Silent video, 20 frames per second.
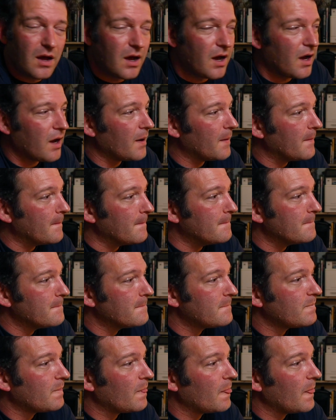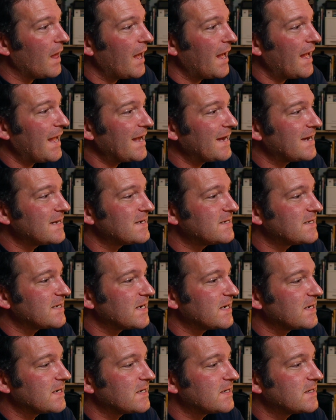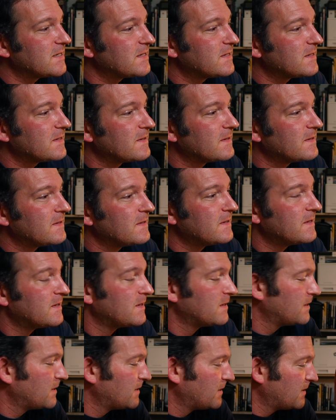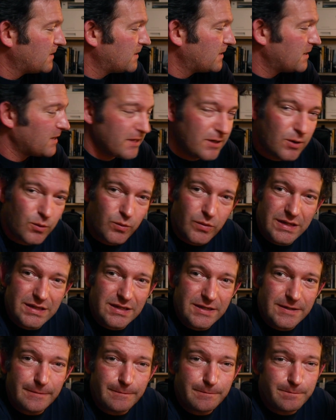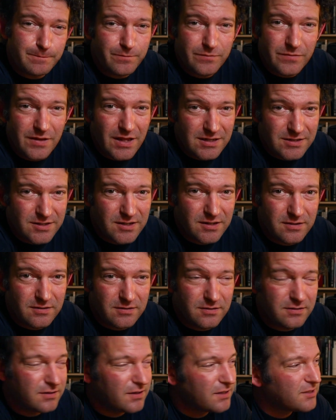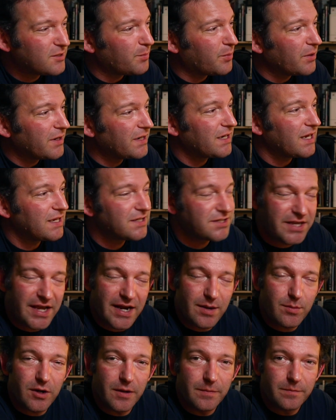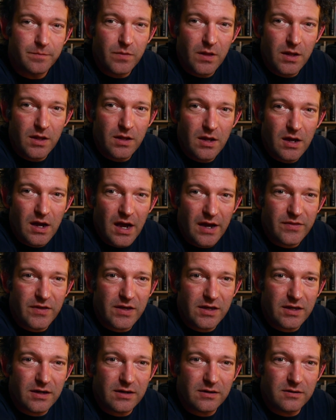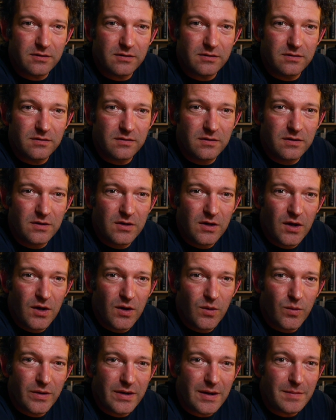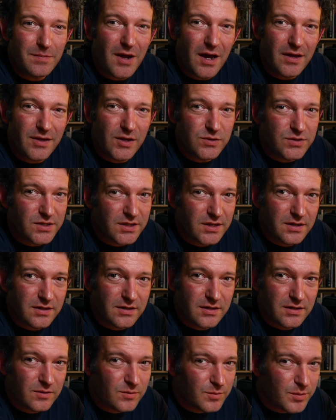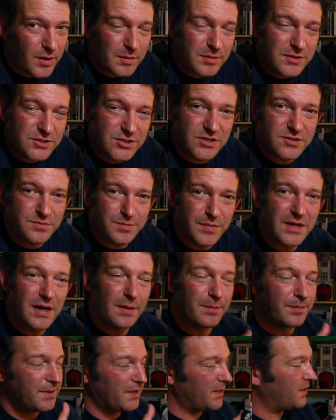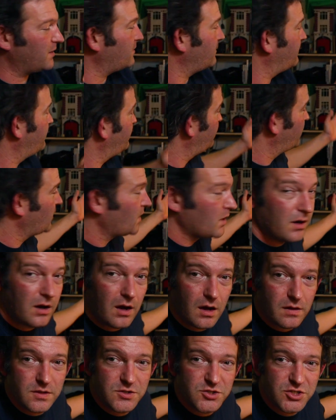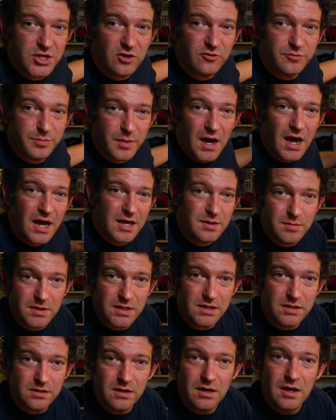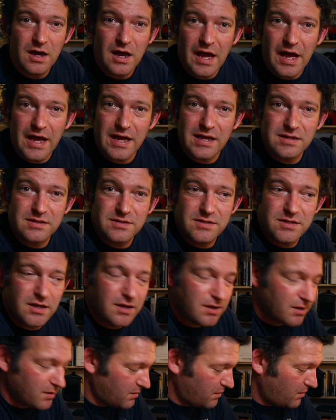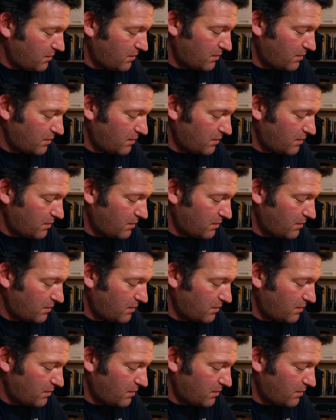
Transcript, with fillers: Um, and uh, you know, really, it's a it's a pretty nice camera. I think it'll when I'm not using it, it'll probably just be up here on the shelf behind me as uh,